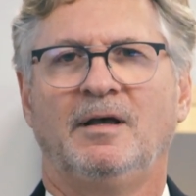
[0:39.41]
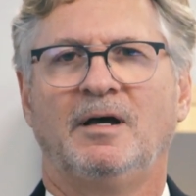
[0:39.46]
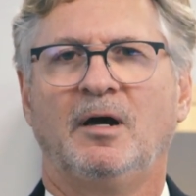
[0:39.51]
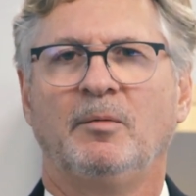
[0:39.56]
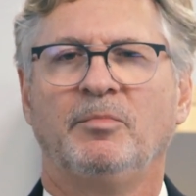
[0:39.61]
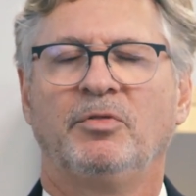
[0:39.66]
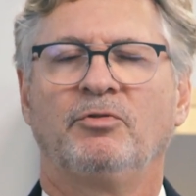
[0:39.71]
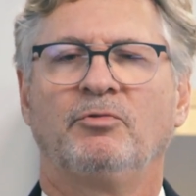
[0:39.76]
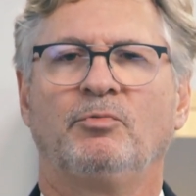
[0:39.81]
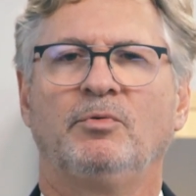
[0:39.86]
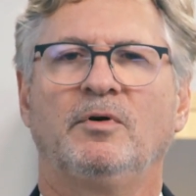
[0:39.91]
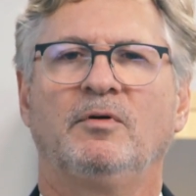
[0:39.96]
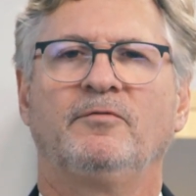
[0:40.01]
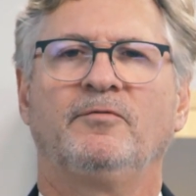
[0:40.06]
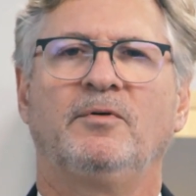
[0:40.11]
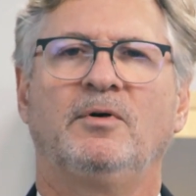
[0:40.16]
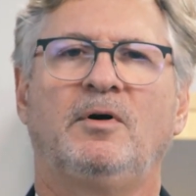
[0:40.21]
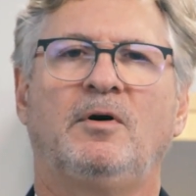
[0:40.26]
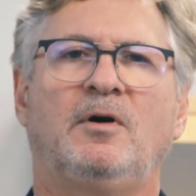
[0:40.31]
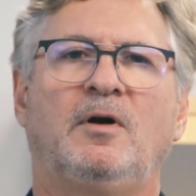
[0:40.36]
I'm thrilled
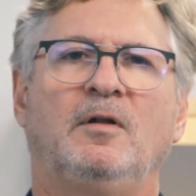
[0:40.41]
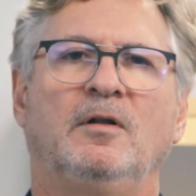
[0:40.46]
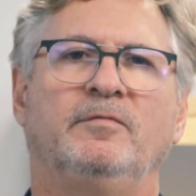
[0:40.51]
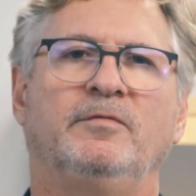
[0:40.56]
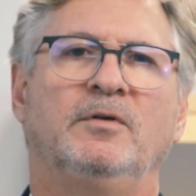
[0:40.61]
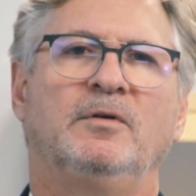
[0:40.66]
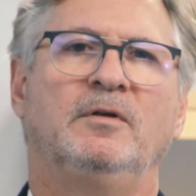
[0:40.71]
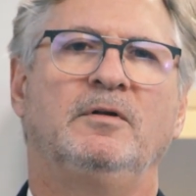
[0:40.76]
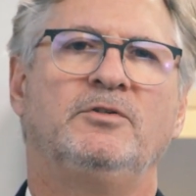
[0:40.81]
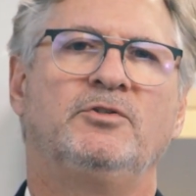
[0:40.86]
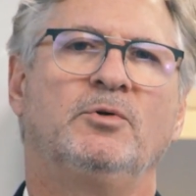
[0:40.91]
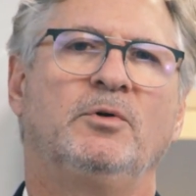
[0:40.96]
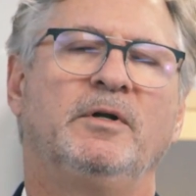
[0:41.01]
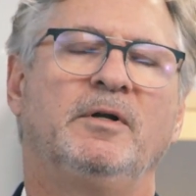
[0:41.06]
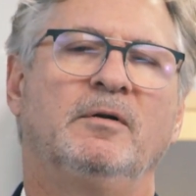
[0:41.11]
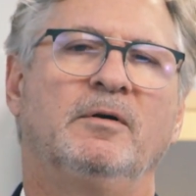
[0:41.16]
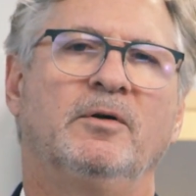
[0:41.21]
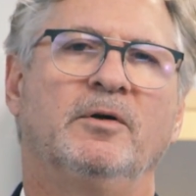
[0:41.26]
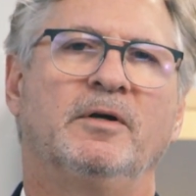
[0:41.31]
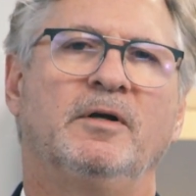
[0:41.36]
for all of you to
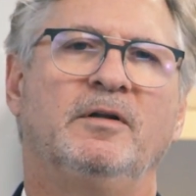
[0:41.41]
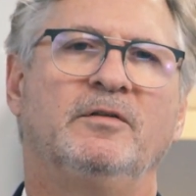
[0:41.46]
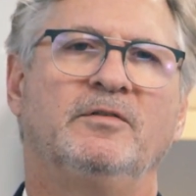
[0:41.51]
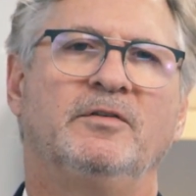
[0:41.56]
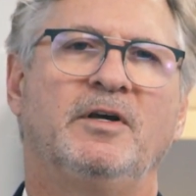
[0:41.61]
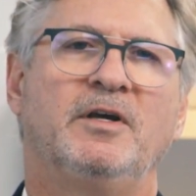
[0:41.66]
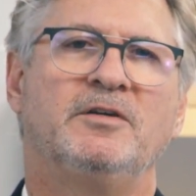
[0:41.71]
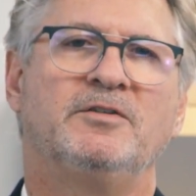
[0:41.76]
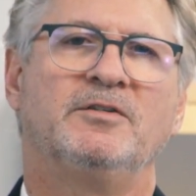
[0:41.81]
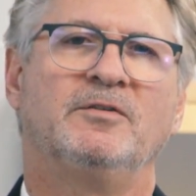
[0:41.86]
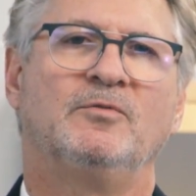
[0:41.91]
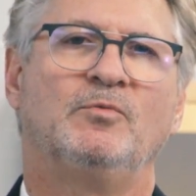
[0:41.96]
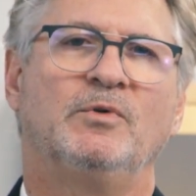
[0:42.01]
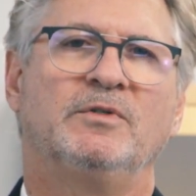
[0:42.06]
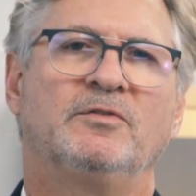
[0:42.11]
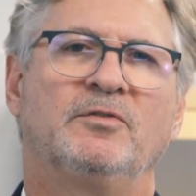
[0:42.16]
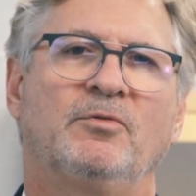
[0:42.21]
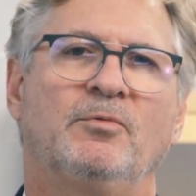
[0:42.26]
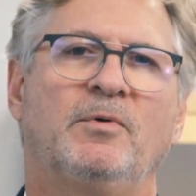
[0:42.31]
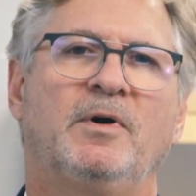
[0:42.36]
join an organization
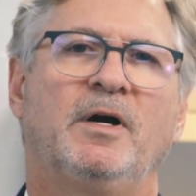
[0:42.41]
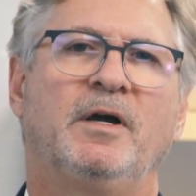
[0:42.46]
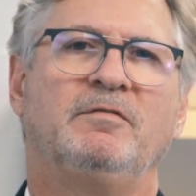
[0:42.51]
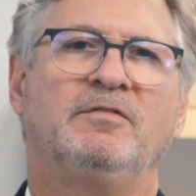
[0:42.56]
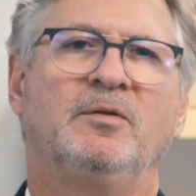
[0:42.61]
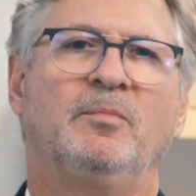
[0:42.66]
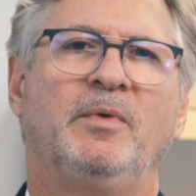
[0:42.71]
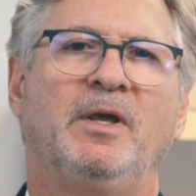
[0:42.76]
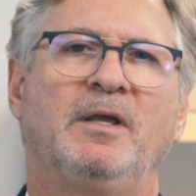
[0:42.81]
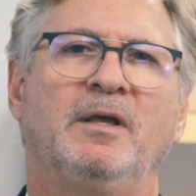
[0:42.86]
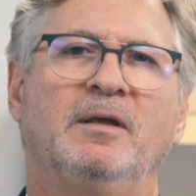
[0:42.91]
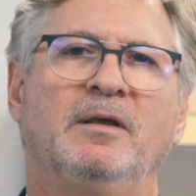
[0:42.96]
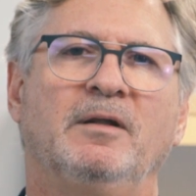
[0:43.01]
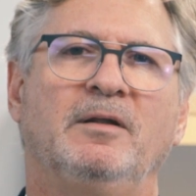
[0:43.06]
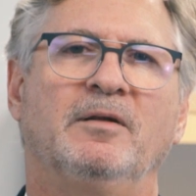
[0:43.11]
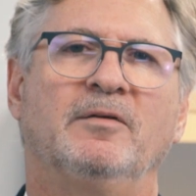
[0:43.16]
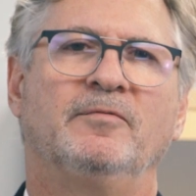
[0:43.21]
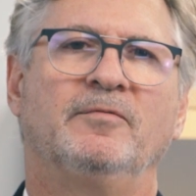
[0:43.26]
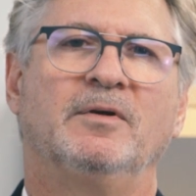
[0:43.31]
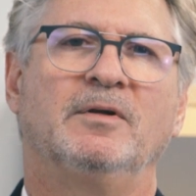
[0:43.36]
which thrives in making a
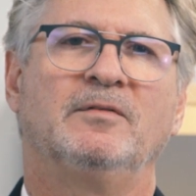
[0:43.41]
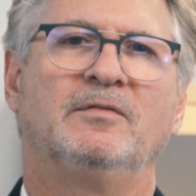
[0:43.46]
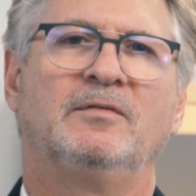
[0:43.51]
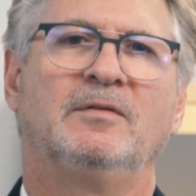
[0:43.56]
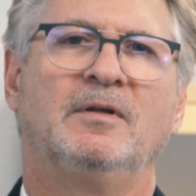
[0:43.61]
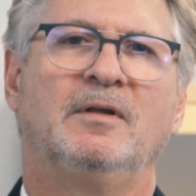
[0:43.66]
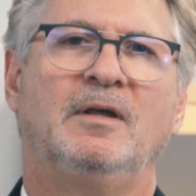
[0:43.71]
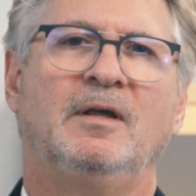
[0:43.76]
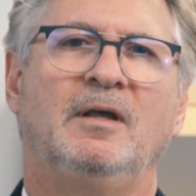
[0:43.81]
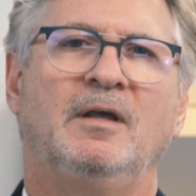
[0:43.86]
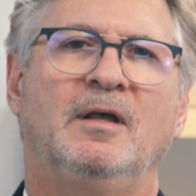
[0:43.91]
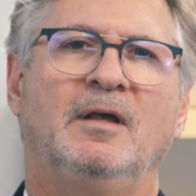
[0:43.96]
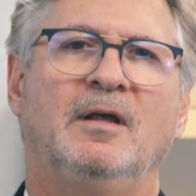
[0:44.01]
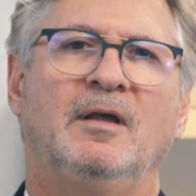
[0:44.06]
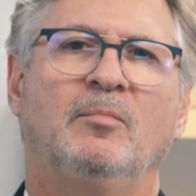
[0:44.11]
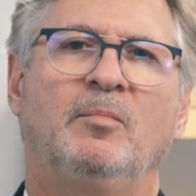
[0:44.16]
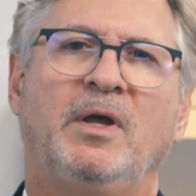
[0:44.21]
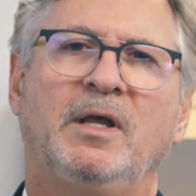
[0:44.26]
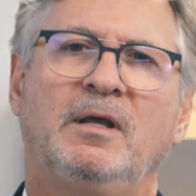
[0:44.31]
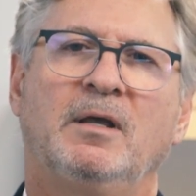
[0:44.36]
difference.
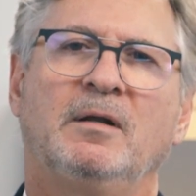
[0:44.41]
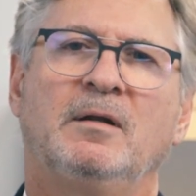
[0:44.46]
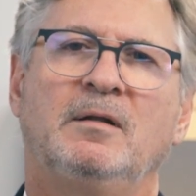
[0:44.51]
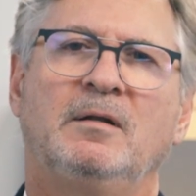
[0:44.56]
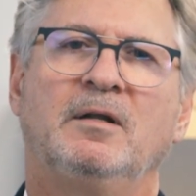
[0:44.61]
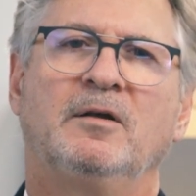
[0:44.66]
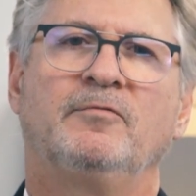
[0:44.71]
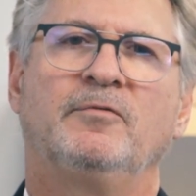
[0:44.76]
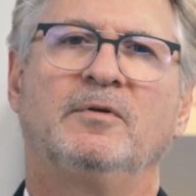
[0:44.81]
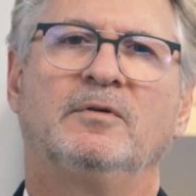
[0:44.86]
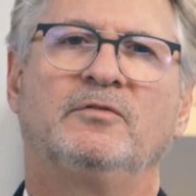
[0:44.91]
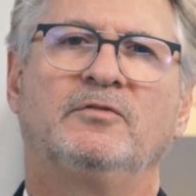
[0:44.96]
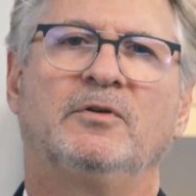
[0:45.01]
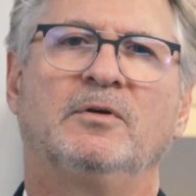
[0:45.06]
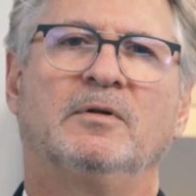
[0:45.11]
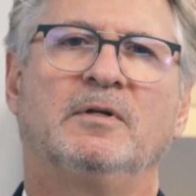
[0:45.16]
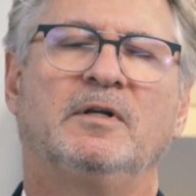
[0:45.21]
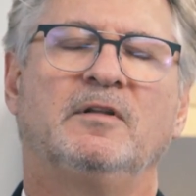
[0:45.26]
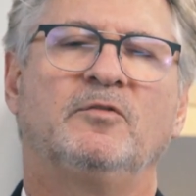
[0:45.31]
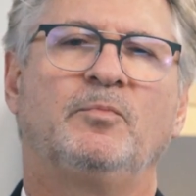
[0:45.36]
Making a difference
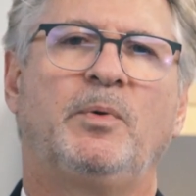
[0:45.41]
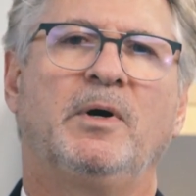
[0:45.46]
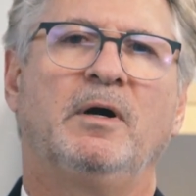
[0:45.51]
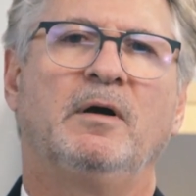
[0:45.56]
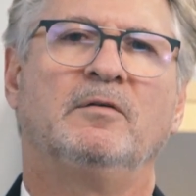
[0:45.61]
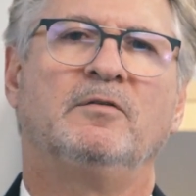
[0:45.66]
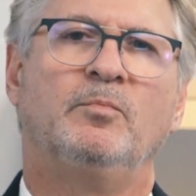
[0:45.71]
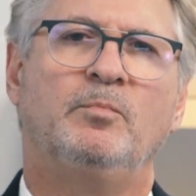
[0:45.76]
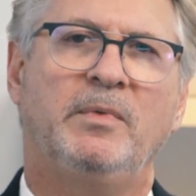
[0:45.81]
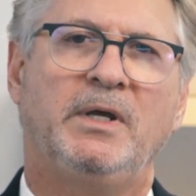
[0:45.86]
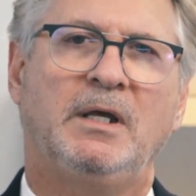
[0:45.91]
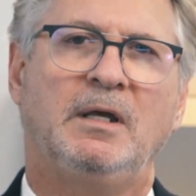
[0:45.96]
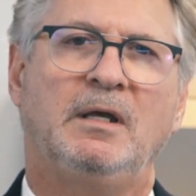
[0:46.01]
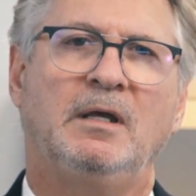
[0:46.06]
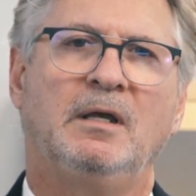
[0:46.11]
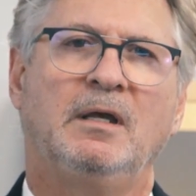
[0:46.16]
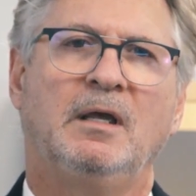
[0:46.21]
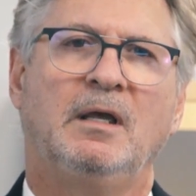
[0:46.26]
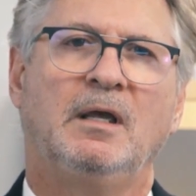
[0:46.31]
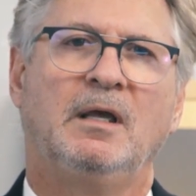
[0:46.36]
certainly inspires
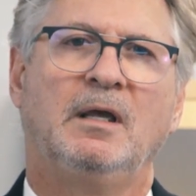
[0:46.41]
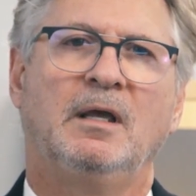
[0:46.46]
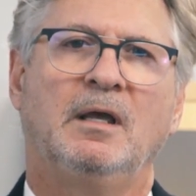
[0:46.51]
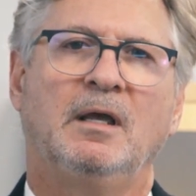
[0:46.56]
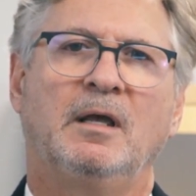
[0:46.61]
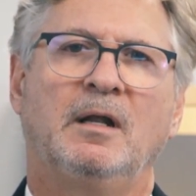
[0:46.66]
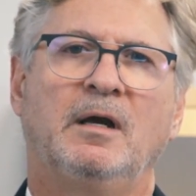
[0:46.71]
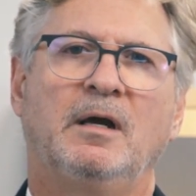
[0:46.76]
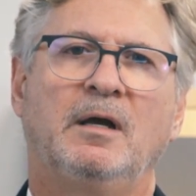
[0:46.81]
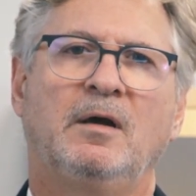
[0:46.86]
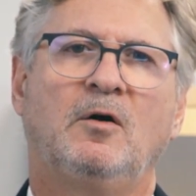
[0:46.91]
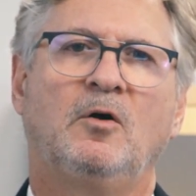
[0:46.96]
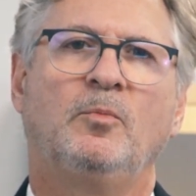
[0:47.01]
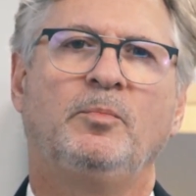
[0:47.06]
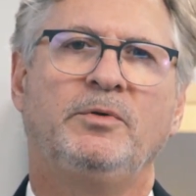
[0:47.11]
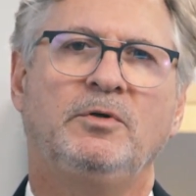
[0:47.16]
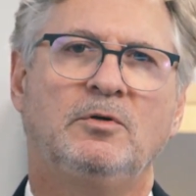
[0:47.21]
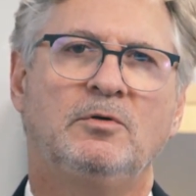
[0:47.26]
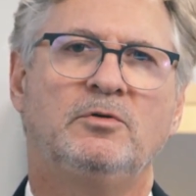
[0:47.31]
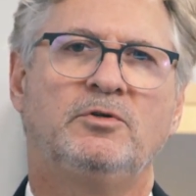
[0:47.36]
me, and I
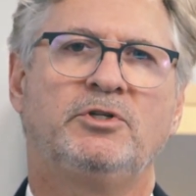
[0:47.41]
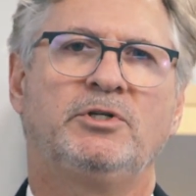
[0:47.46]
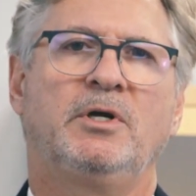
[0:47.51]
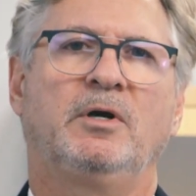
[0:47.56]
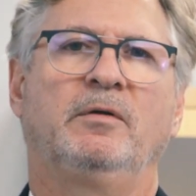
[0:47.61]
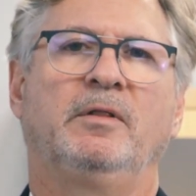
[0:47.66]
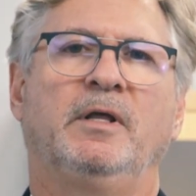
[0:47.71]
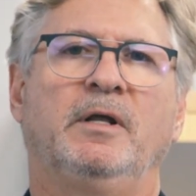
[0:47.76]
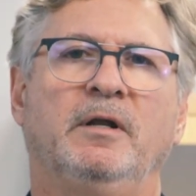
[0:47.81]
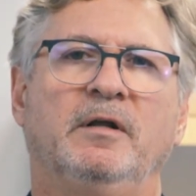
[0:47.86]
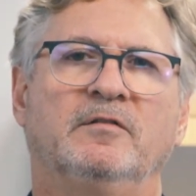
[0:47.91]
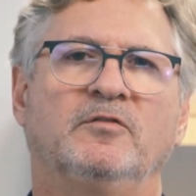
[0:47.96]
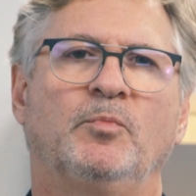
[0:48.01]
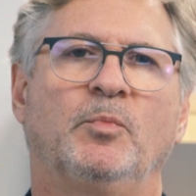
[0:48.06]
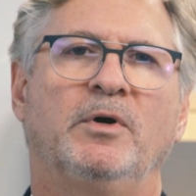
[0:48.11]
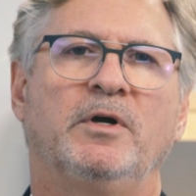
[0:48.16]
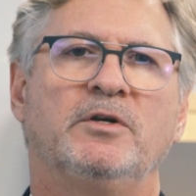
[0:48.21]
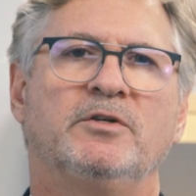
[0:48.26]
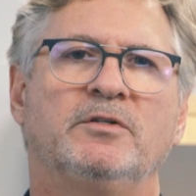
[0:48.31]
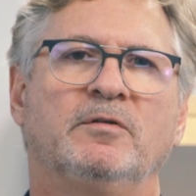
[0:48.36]
hope you share that
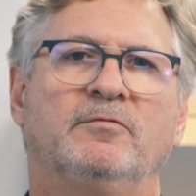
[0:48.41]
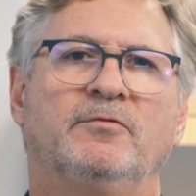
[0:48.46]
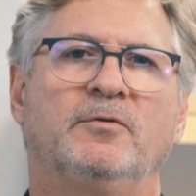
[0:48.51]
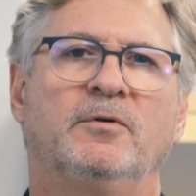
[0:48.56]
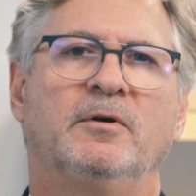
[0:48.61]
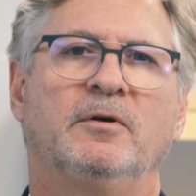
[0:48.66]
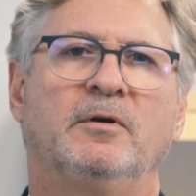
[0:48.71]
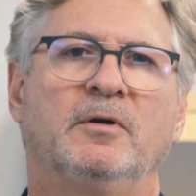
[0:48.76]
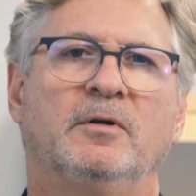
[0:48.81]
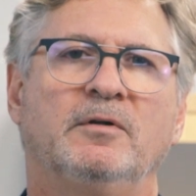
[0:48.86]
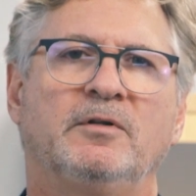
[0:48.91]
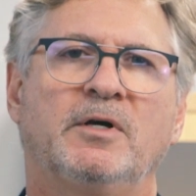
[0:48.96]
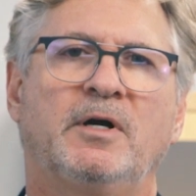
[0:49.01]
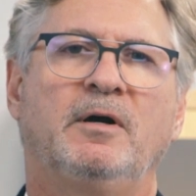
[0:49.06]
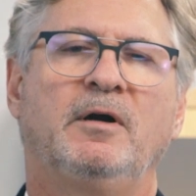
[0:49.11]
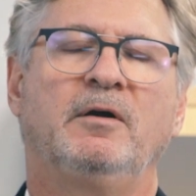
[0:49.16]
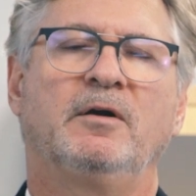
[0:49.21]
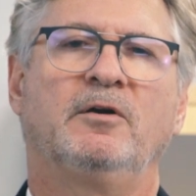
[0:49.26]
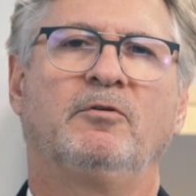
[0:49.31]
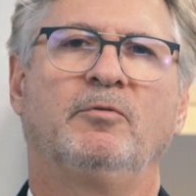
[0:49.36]
inspiration for your
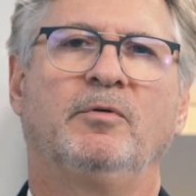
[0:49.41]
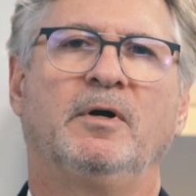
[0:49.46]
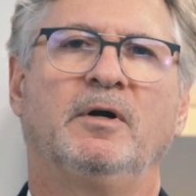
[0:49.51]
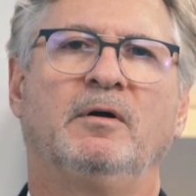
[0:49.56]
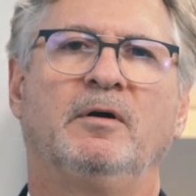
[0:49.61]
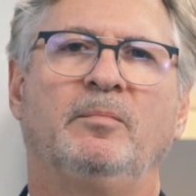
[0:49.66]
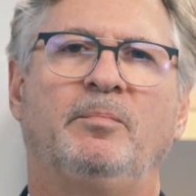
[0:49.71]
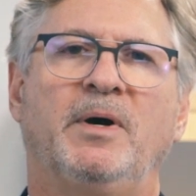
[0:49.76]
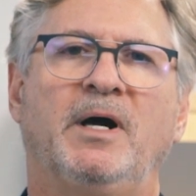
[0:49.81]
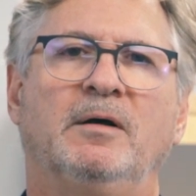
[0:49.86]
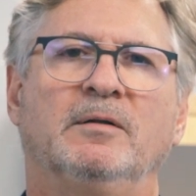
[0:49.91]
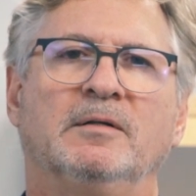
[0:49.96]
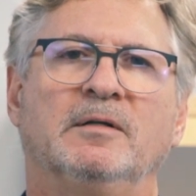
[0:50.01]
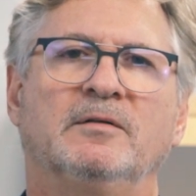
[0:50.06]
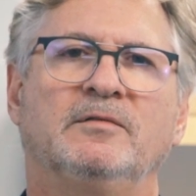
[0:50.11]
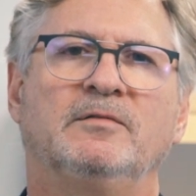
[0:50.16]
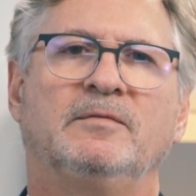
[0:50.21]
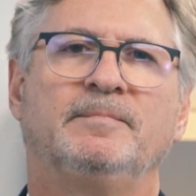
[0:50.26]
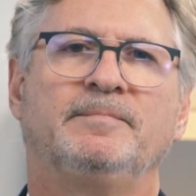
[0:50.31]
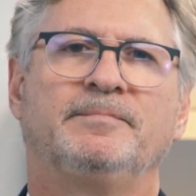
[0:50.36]
entire career at
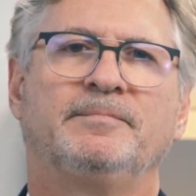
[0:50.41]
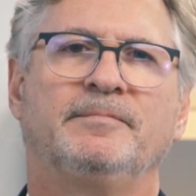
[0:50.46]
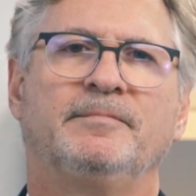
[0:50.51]
Boundless.